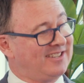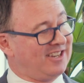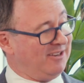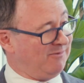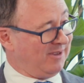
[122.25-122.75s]

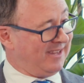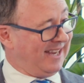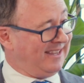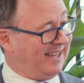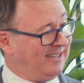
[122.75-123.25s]
so what
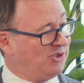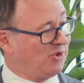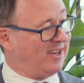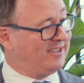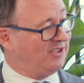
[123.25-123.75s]
they then
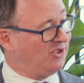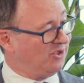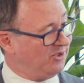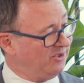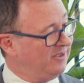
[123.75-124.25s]
tried to
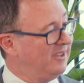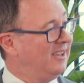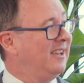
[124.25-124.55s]
do